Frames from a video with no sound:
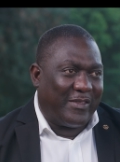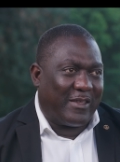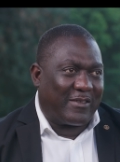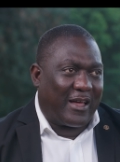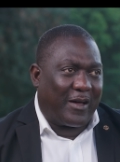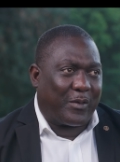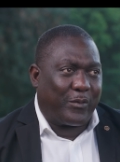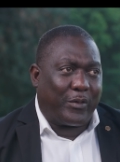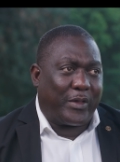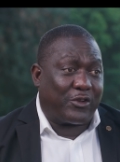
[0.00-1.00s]
there's
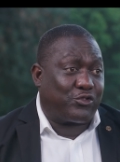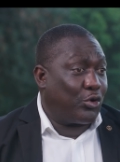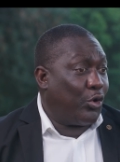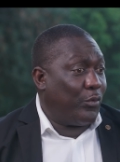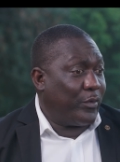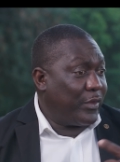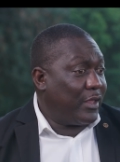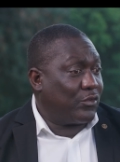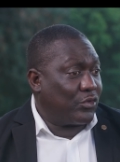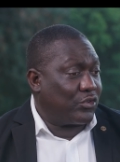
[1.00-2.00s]
that draw
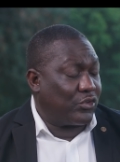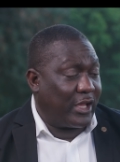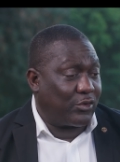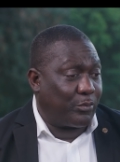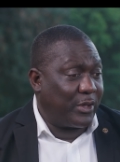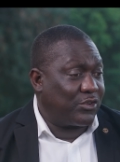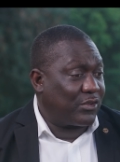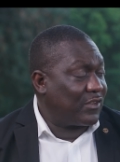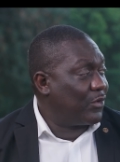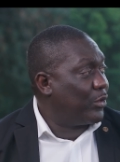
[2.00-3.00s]
tonight will be
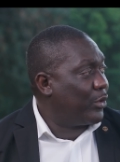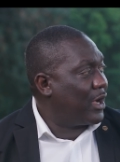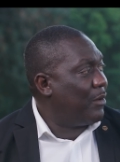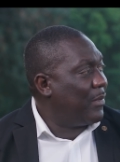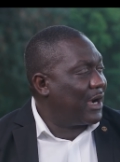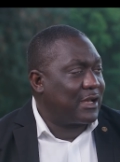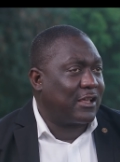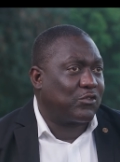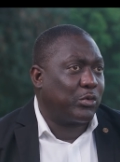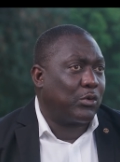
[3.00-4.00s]
interesting. When we come back
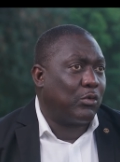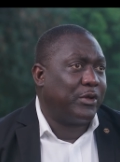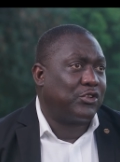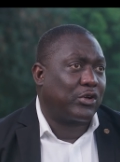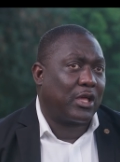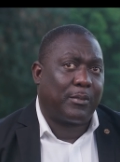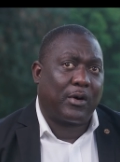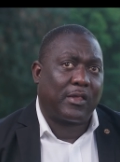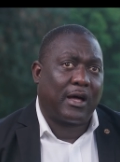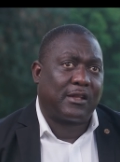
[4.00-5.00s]
next week, we'll be talking
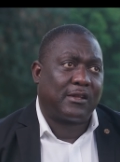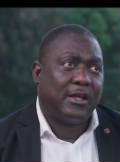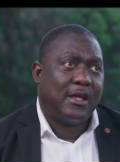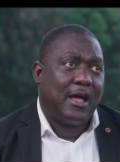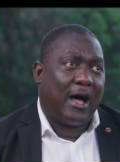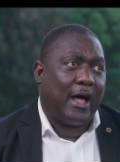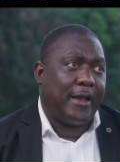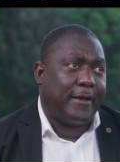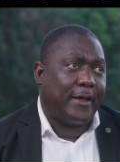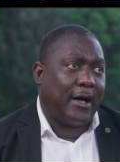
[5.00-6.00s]
about that.
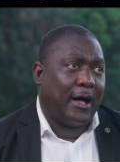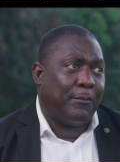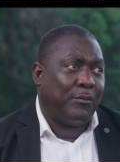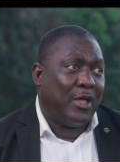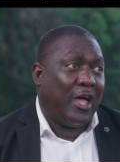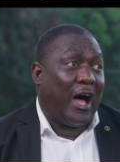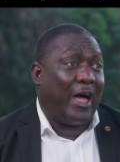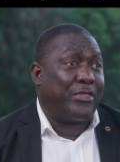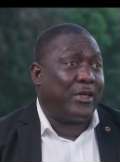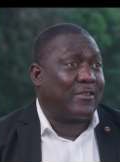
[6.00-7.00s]
And I
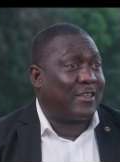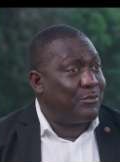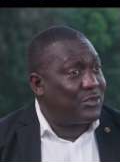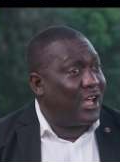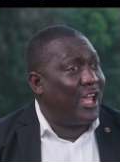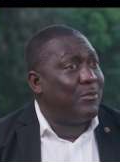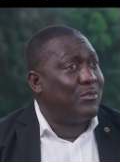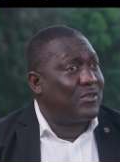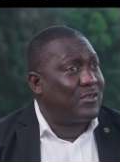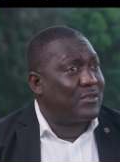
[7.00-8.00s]
think
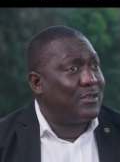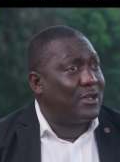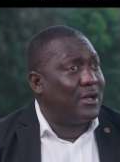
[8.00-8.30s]
sometimes